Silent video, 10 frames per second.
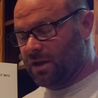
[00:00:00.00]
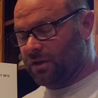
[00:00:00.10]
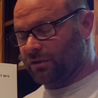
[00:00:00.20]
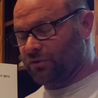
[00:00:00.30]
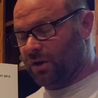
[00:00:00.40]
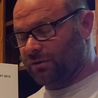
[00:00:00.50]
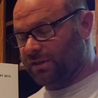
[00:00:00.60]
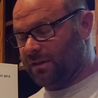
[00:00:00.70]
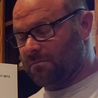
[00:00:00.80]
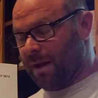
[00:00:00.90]
The trail
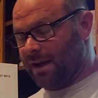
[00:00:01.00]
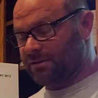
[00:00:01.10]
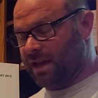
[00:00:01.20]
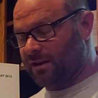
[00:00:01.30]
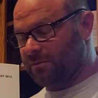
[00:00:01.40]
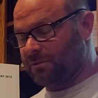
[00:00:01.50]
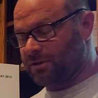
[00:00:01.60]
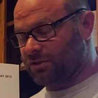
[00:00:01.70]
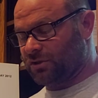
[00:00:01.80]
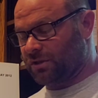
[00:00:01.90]
team bounds out into
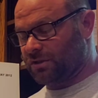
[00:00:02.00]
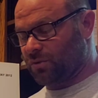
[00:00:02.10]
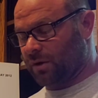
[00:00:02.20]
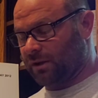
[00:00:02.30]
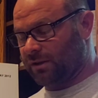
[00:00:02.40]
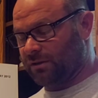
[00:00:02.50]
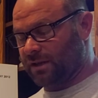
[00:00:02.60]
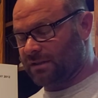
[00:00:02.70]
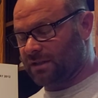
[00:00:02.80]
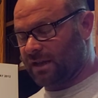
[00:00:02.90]
position and squad leader
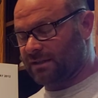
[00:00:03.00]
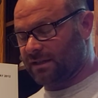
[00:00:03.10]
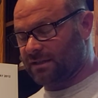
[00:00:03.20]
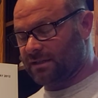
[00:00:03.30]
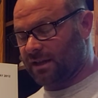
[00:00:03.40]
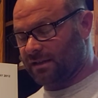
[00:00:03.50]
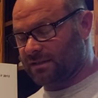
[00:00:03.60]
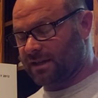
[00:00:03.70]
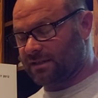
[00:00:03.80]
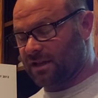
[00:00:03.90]
designates and
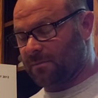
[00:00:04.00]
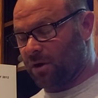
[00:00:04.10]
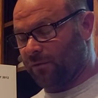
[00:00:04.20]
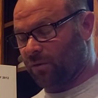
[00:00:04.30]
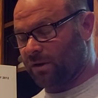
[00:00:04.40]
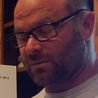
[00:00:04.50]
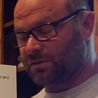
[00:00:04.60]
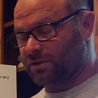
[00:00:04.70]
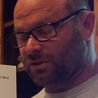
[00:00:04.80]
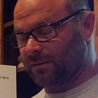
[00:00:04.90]
sets up an overwatch
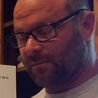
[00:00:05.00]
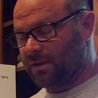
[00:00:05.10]
position.